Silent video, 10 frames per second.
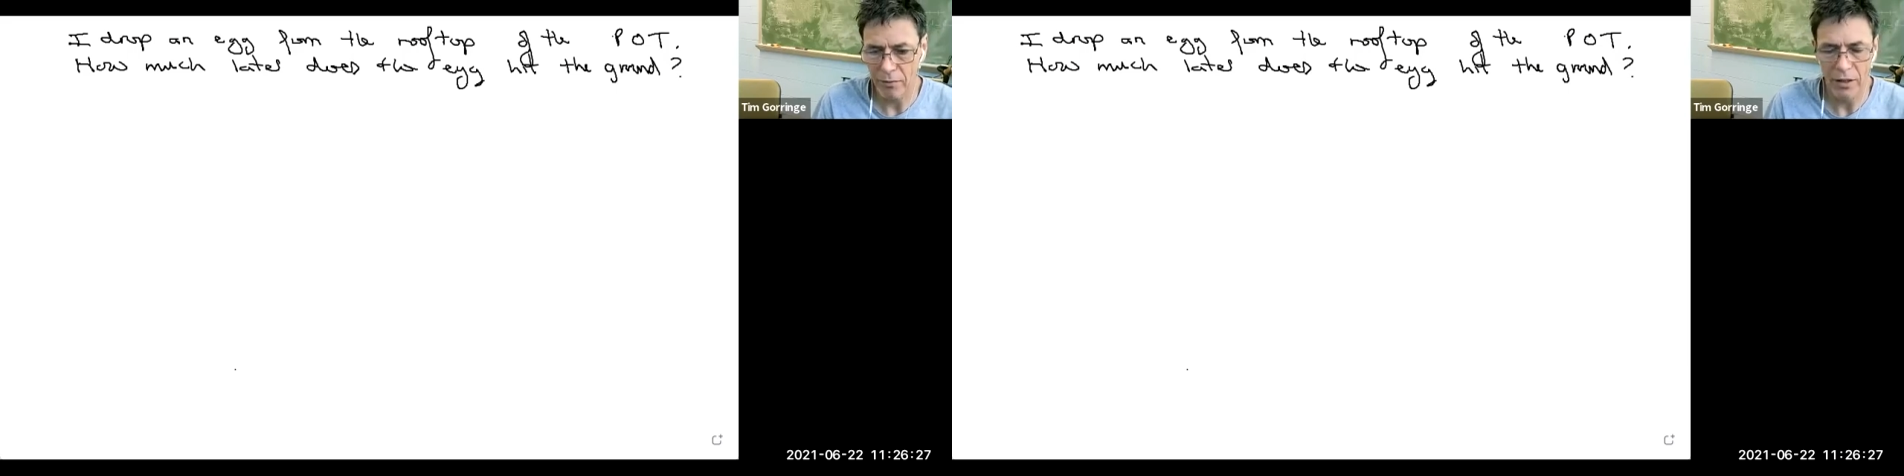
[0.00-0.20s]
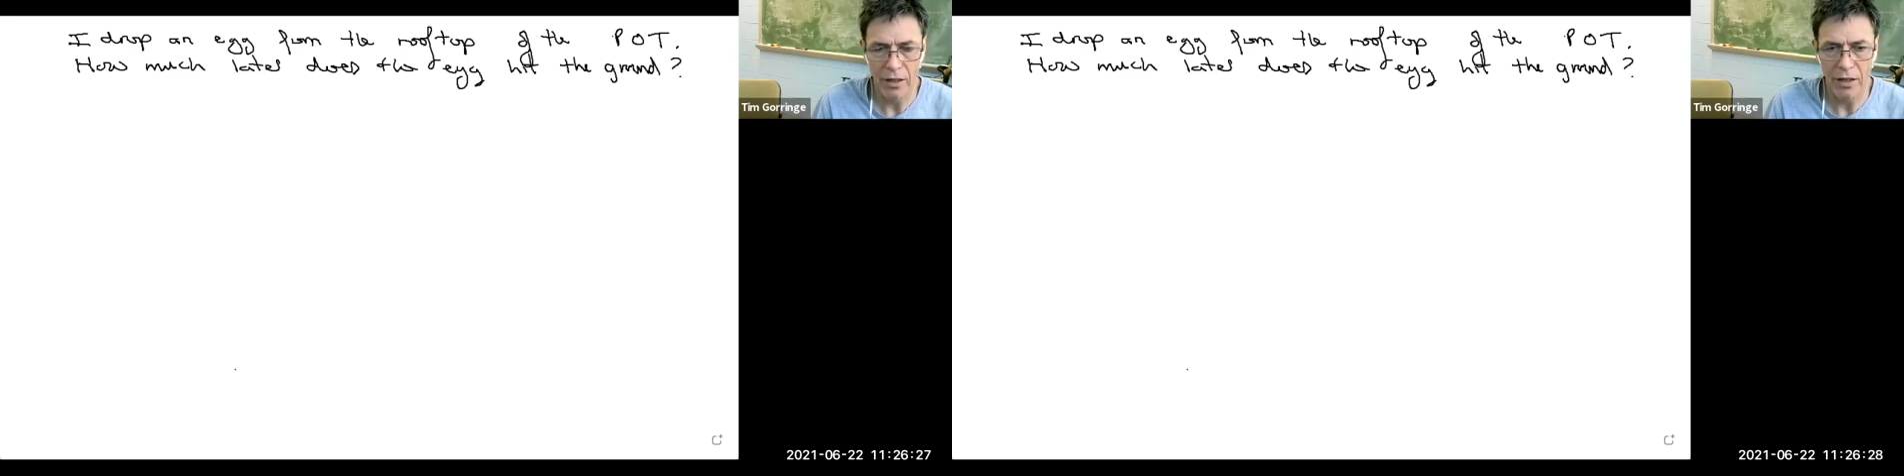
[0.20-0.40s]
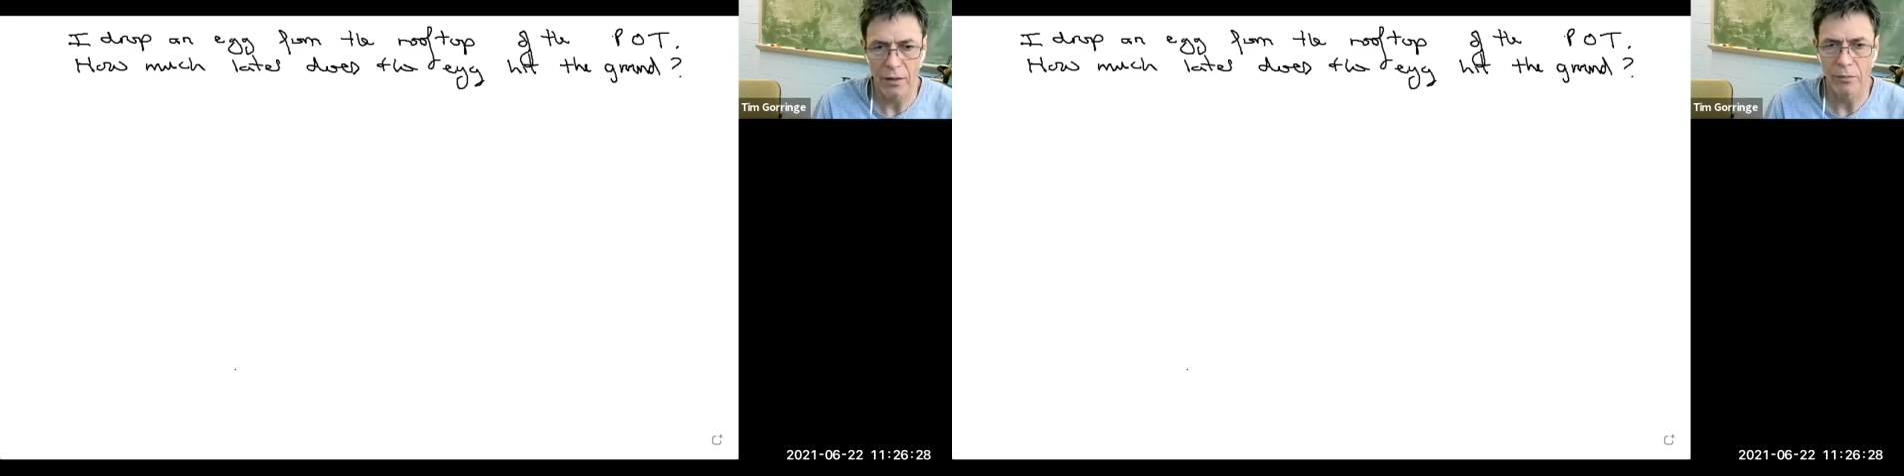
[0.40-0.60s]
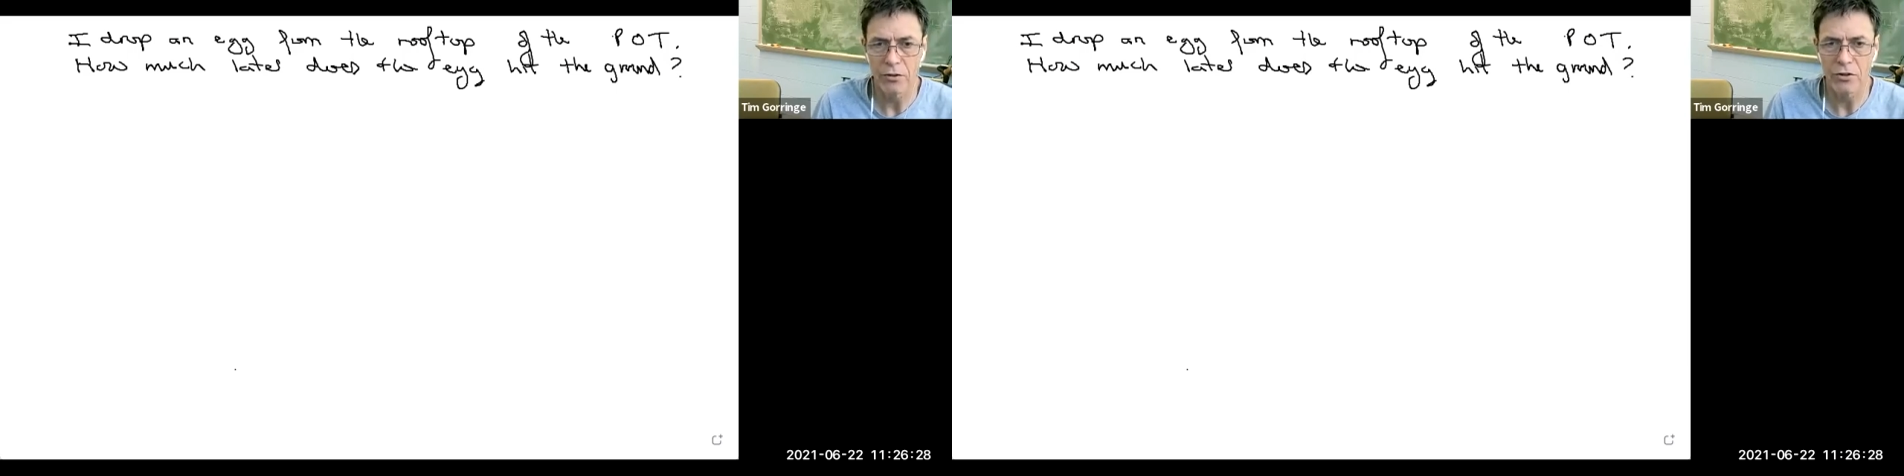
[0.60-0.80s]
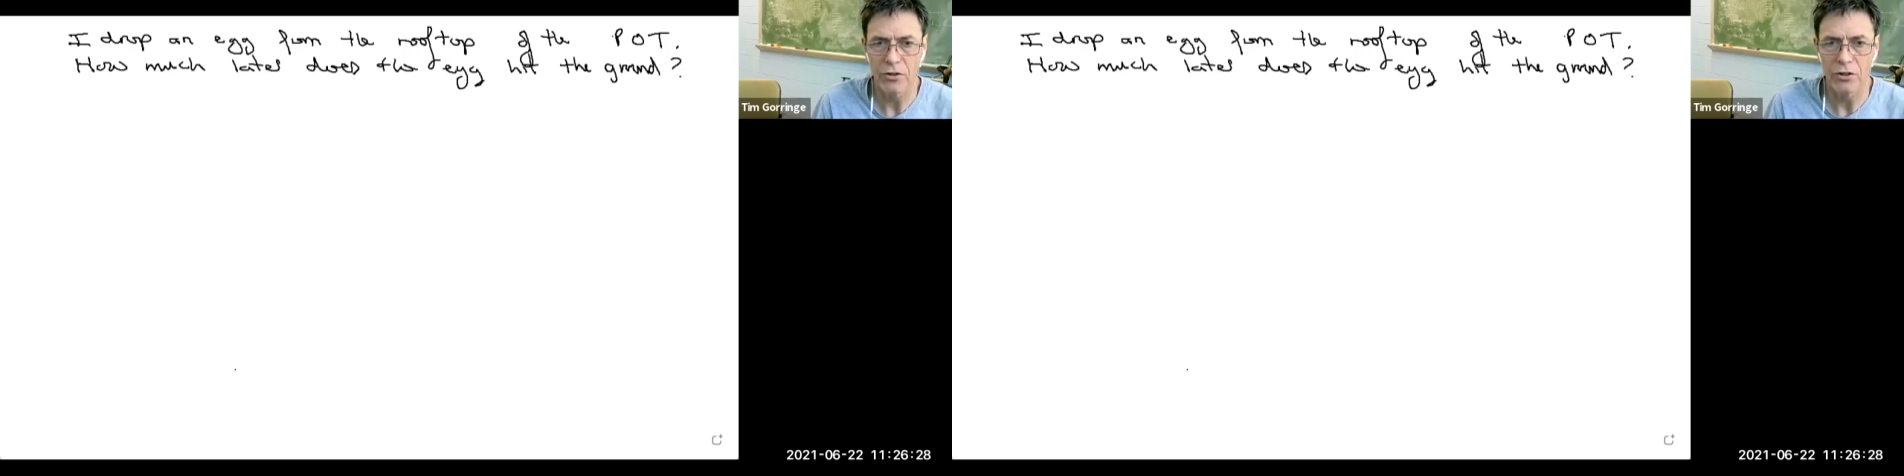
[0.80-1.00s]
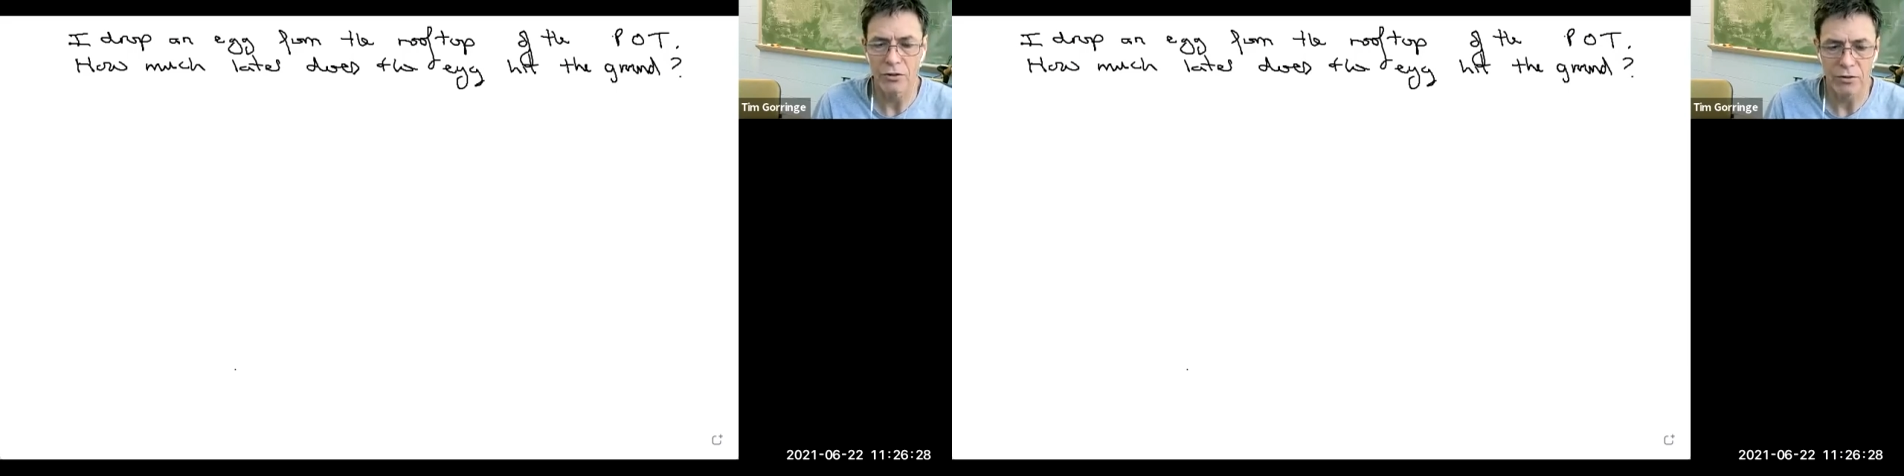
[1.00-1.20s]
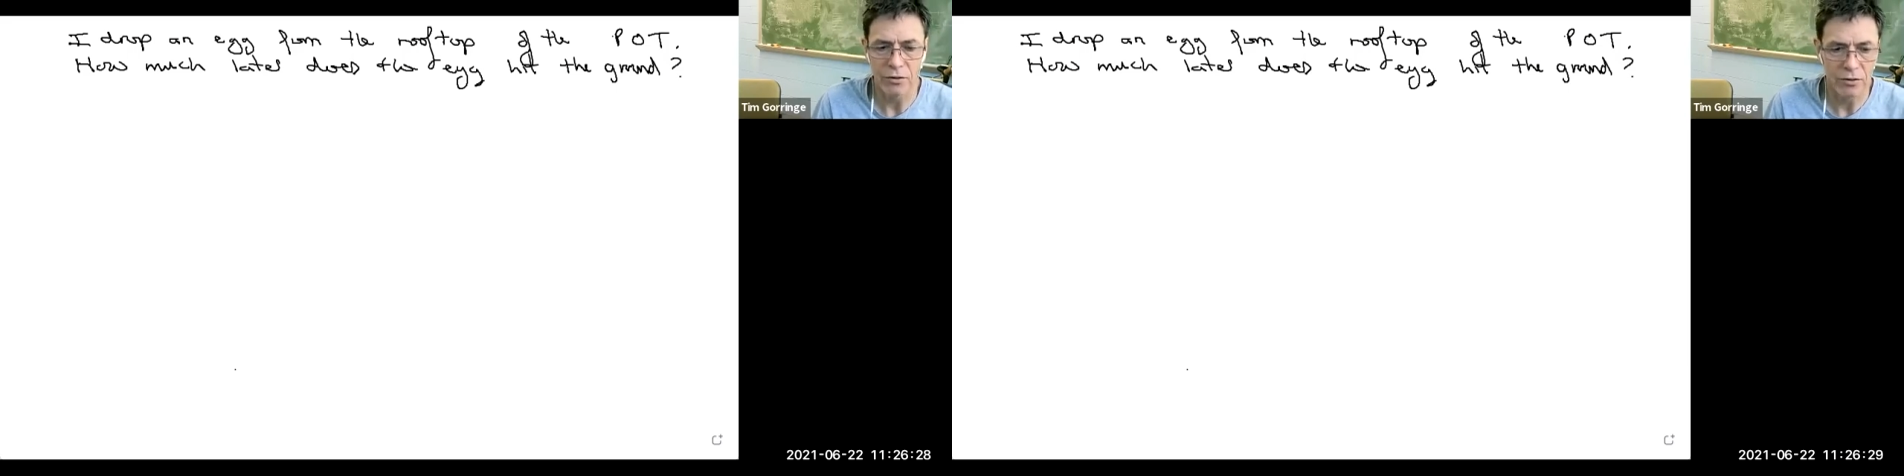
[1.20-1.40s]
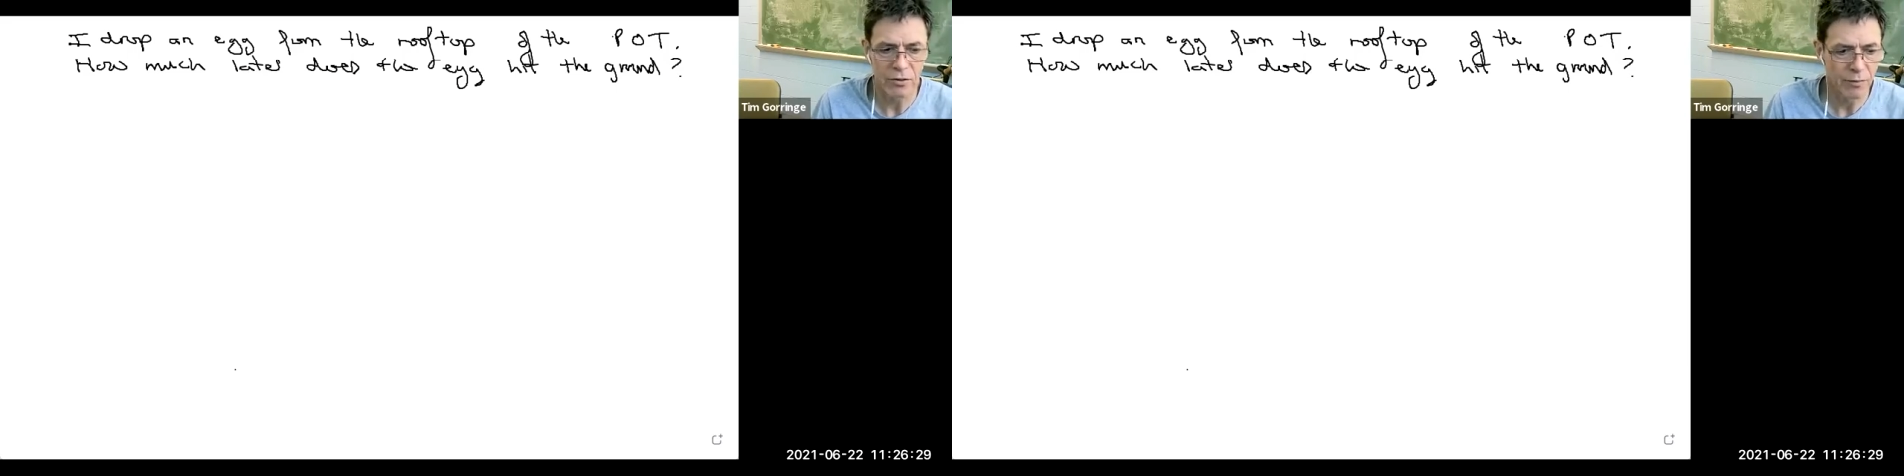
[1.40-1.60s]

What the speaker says: a number of students.